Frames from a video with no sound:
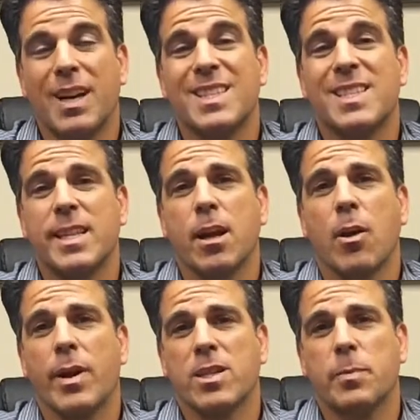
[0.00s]
a
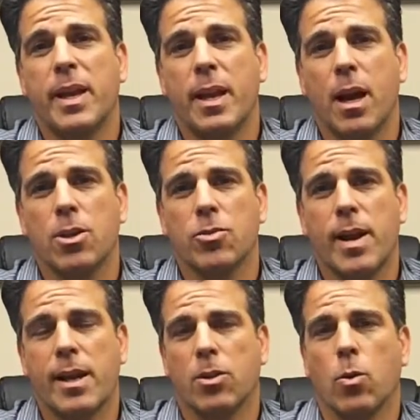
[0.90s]
CRSP
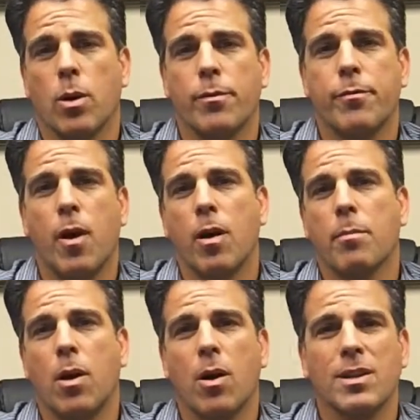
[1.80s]
contract or a
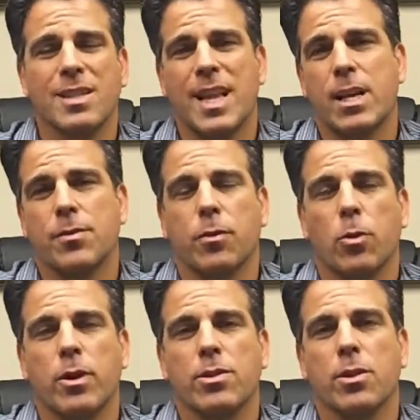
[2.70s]

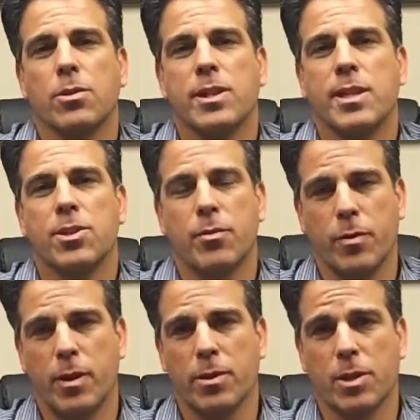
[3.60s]
FAR/Florida Association of
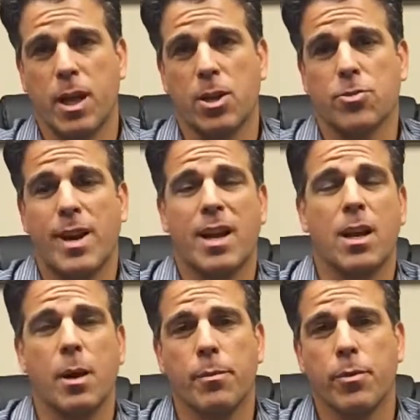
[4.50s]
Realtors
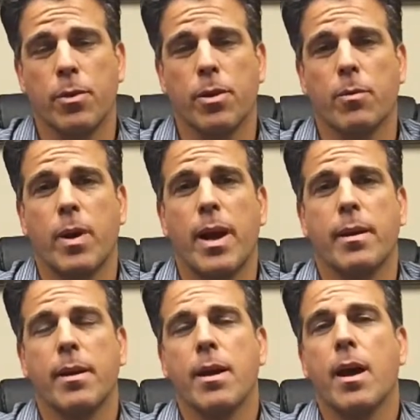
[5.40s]
contract come through your
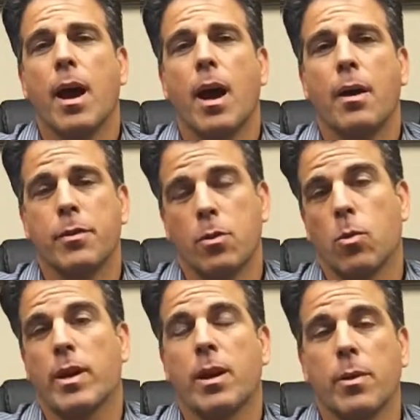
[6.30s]
way. If you're
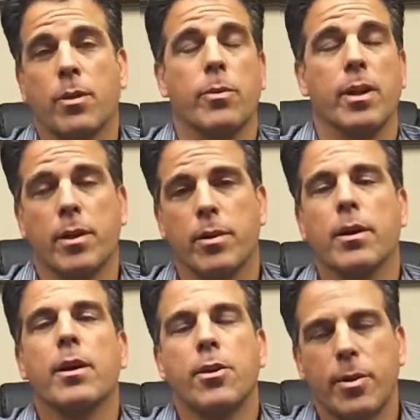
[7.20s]
working with a
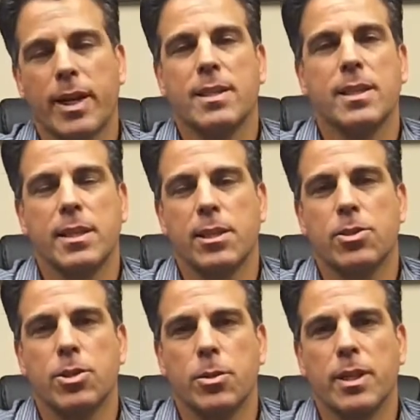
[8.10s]
realtor, you're going to see
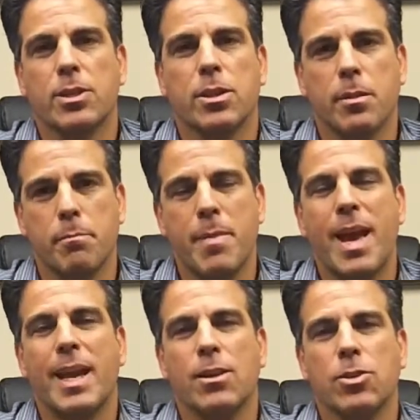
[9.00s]
these 2. These are the
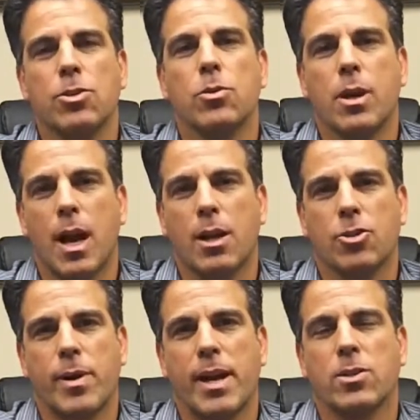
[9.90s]
main 2
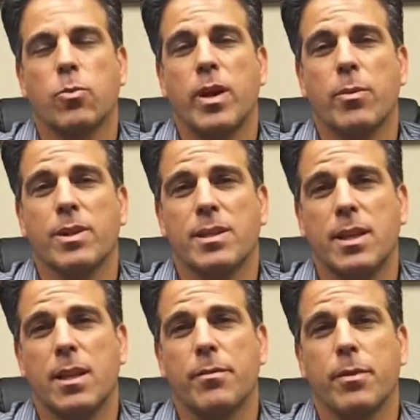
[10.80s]
contracts we
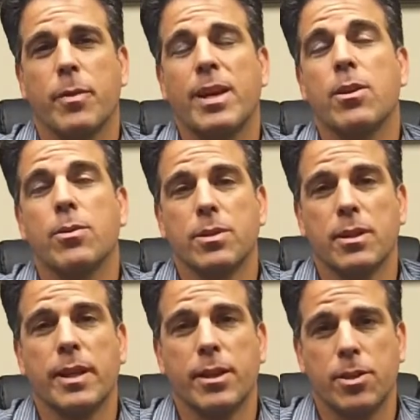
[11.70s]
receive and we use
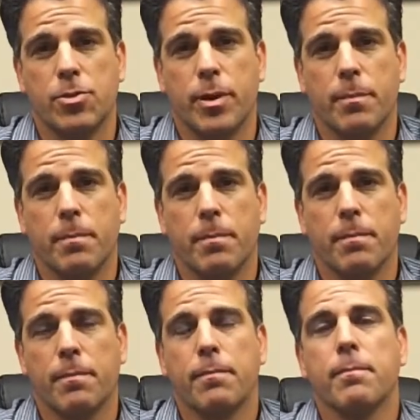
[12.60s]
in the industry.
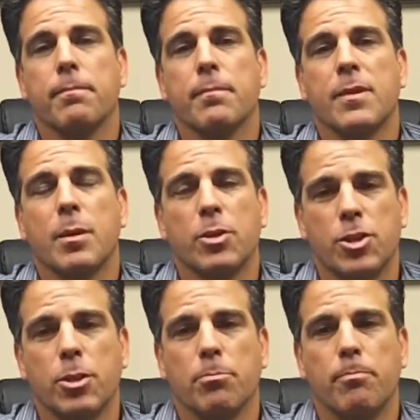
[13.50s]
Number
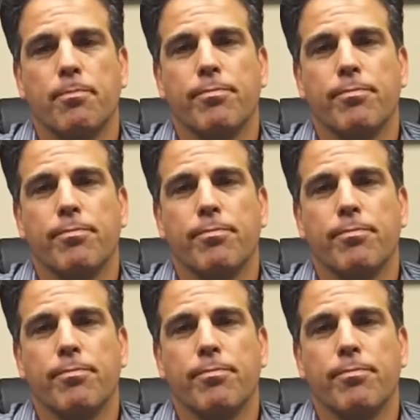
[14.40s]
2,